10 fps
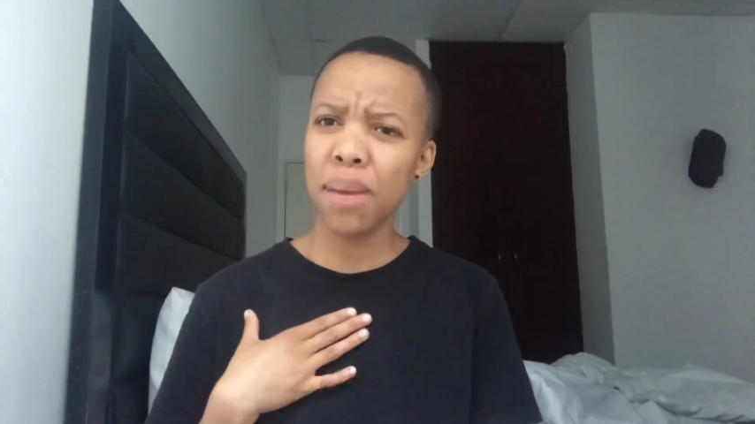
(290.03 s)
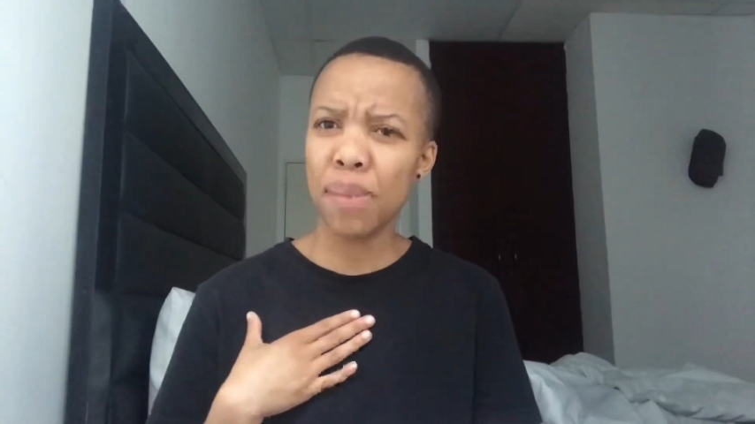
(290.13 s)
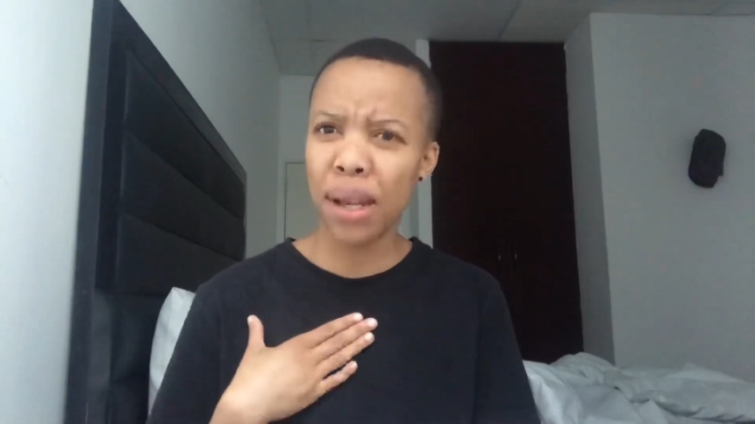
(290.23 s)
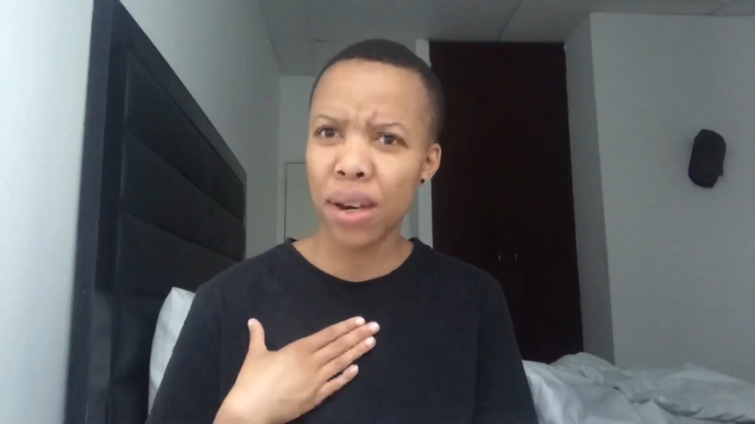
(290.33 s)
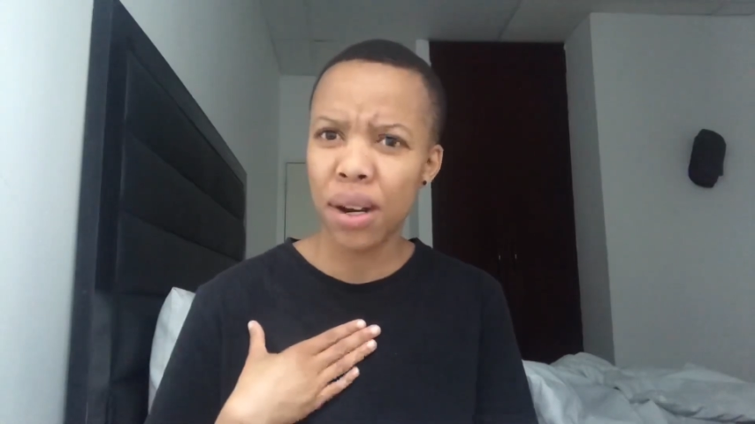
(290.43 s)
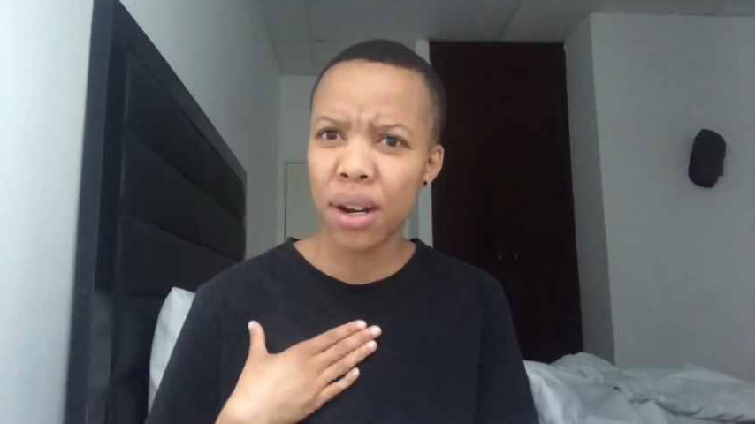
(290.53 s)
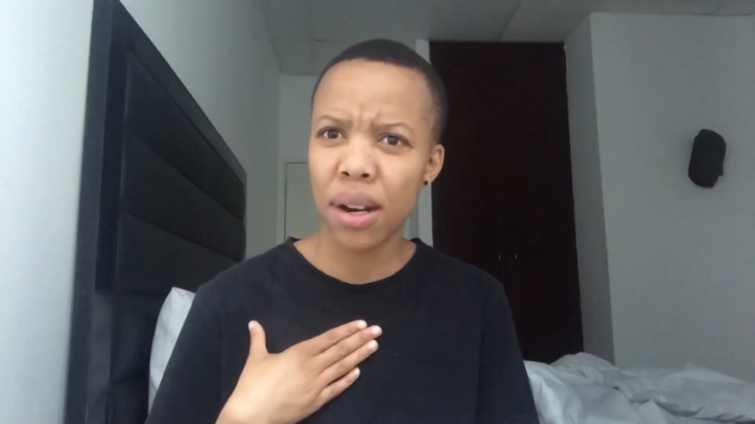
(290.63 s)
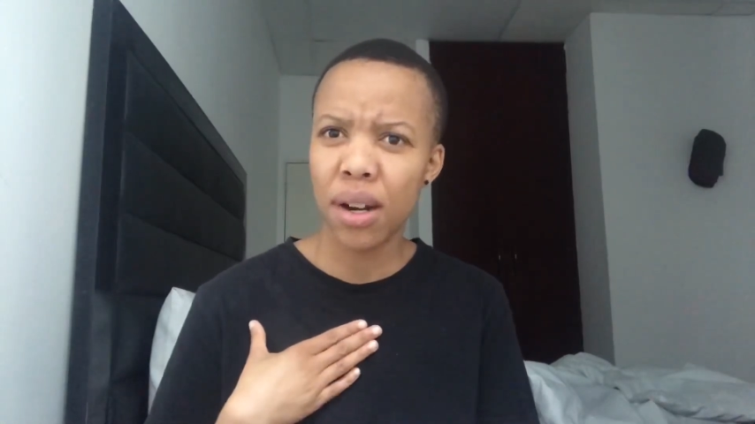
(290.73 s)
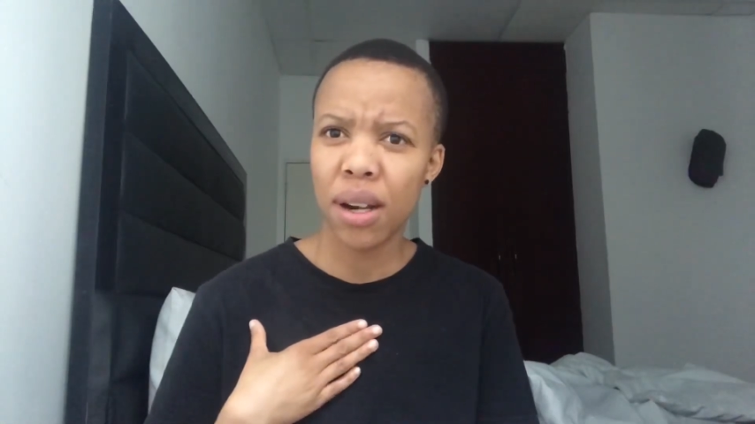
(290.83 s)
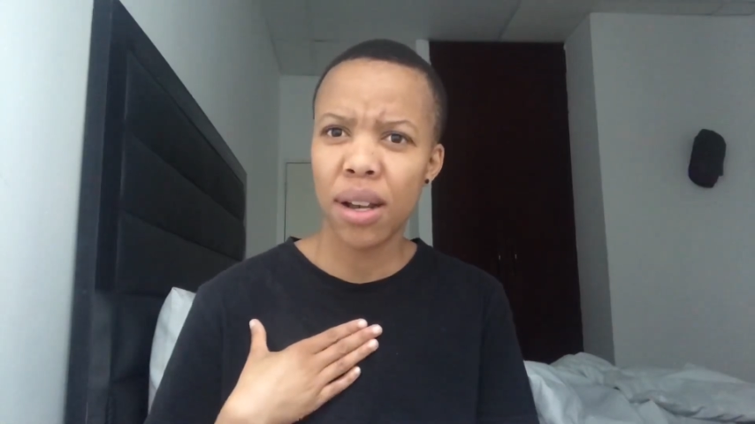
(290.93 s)
better?
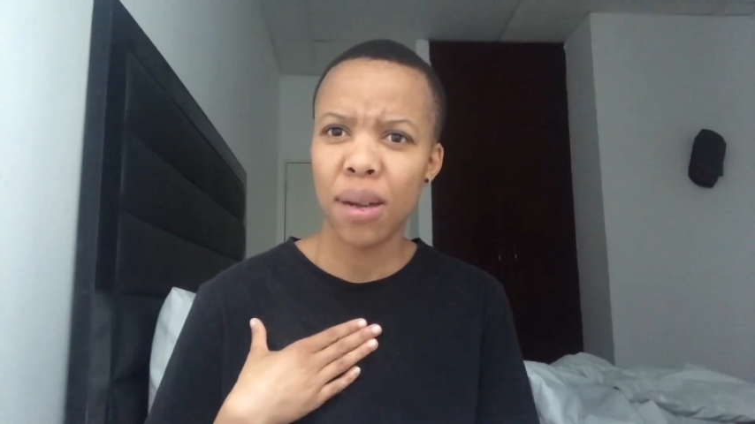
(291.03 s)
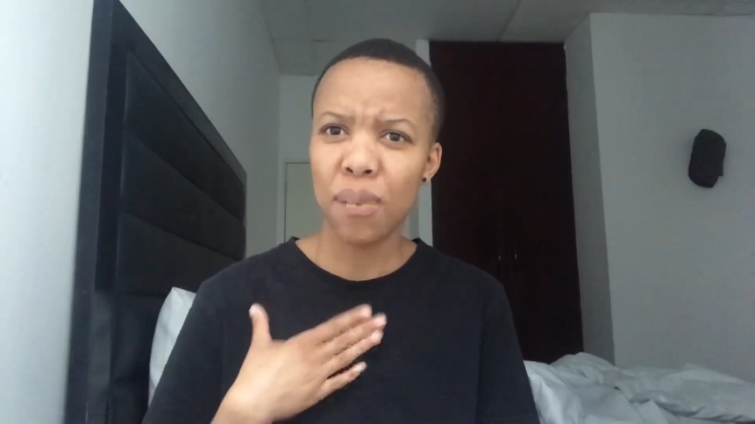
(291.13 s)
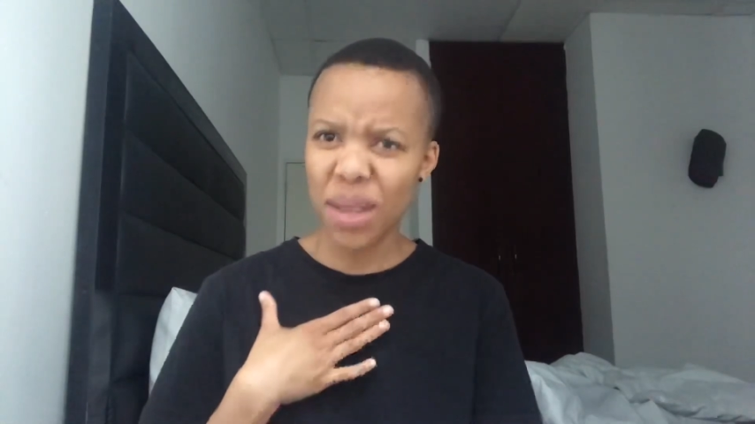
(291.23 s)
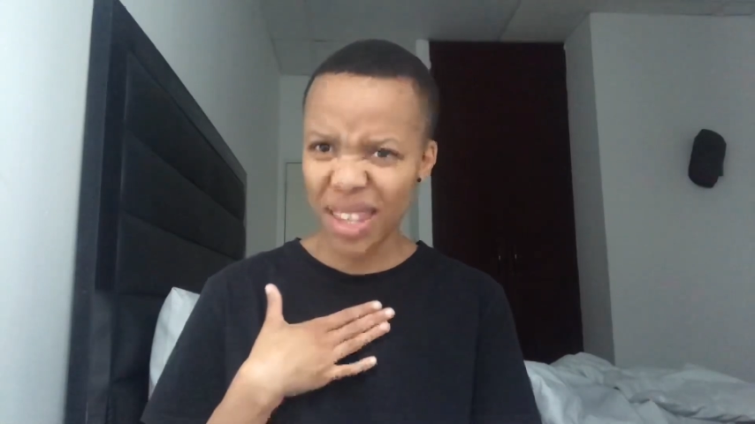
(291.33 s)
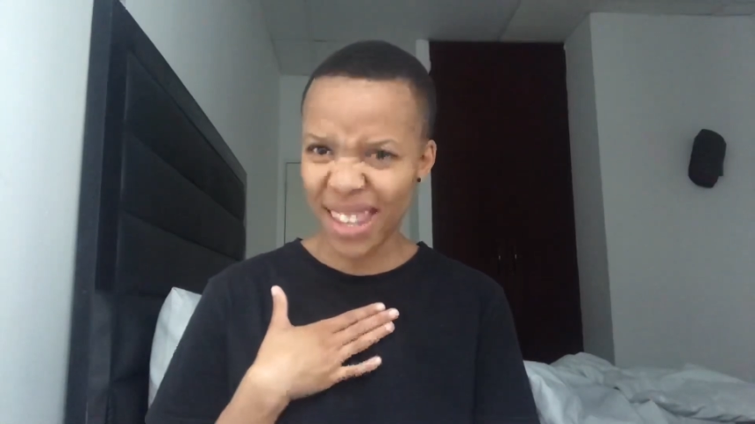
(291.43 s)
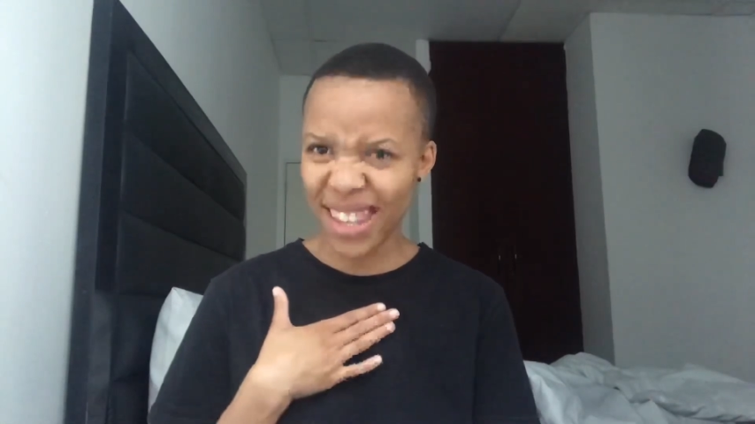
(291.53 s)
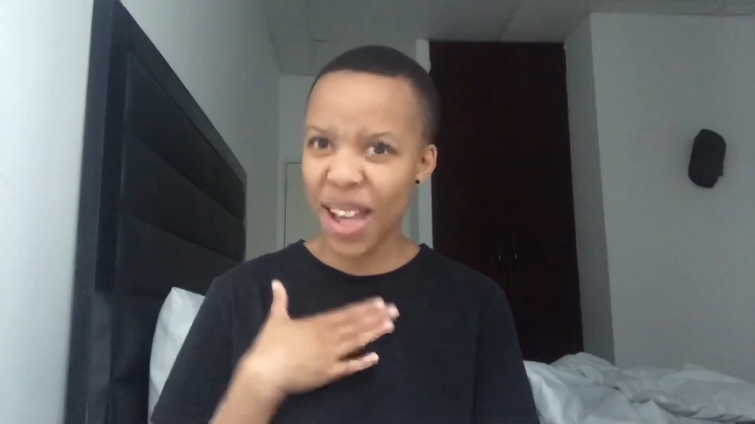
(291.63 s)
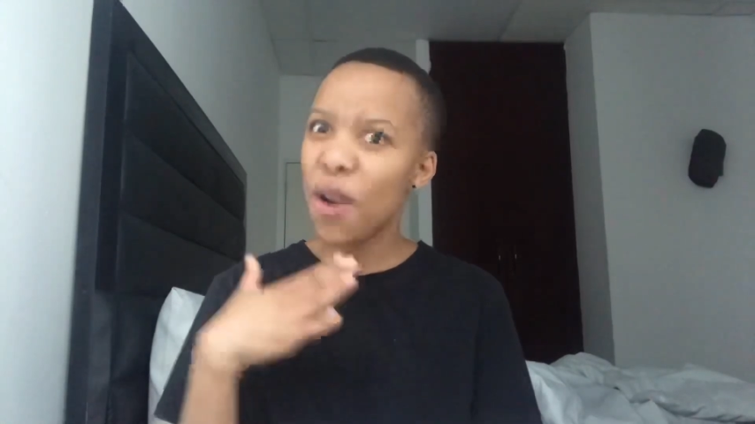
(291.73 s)
Me?